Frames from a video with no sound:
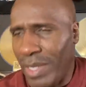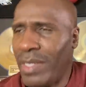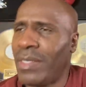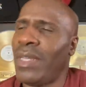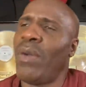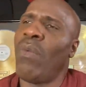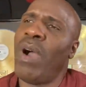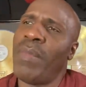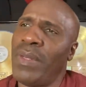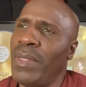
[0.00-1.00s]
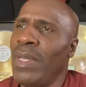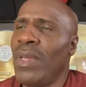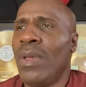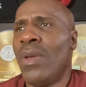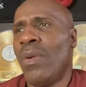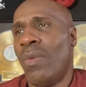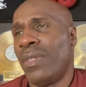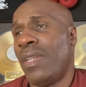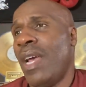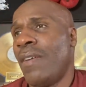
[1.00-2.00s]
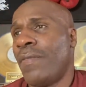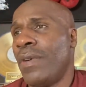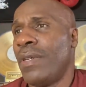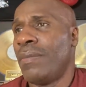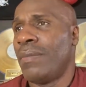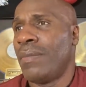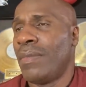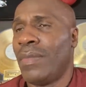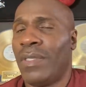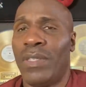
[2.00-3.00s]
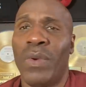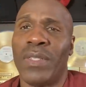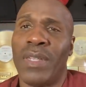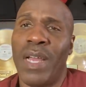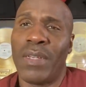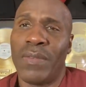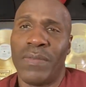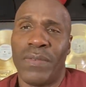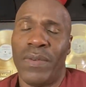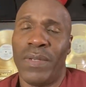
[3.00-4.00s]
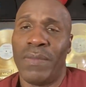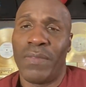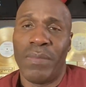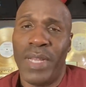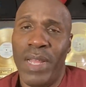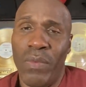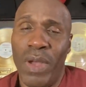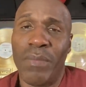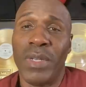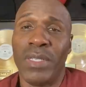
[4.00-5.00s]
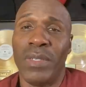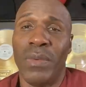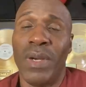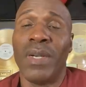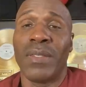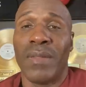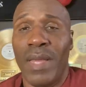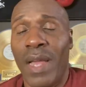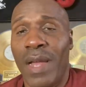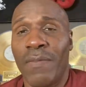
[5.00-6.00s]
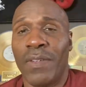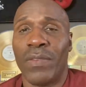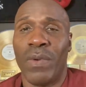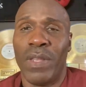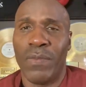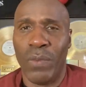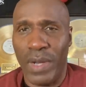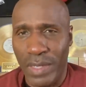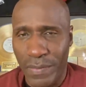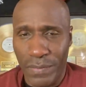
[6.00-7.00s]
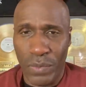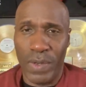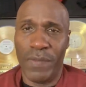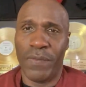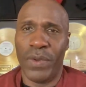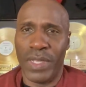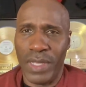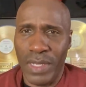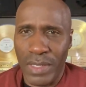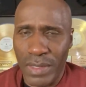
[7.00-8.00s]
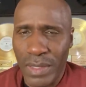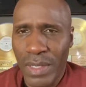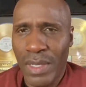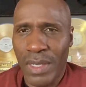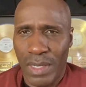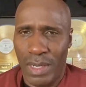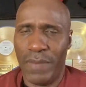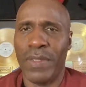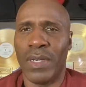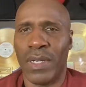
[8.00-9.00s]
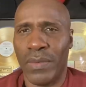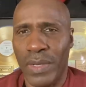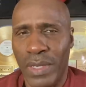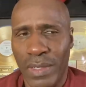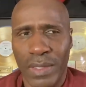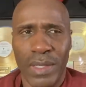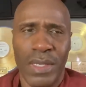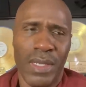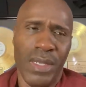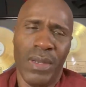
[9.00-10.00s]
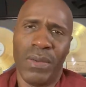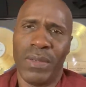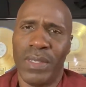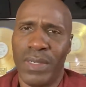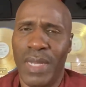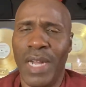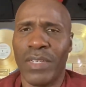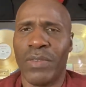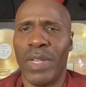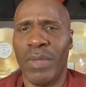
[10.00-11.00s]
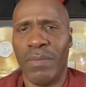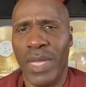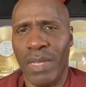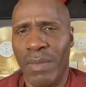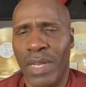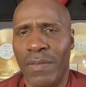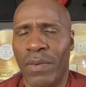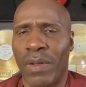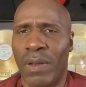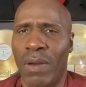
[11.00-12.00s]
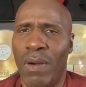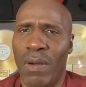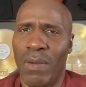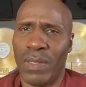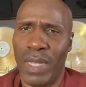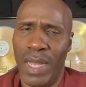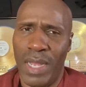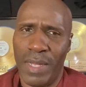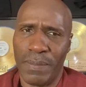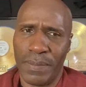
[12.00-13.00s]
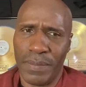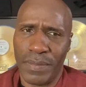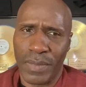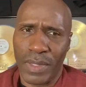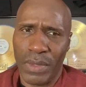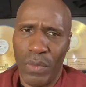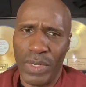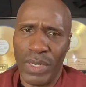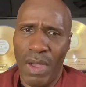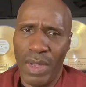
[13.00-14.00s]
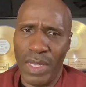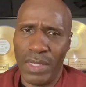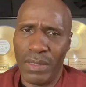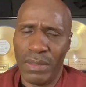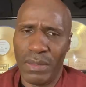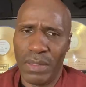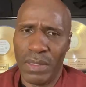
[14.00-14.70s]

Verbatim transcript: But let's say a woman was there for, she wasn't there for from day one, but she was there for twenty-one, twenty-four years of your career. You know, Doctor Dre been making money for a long time. We're talking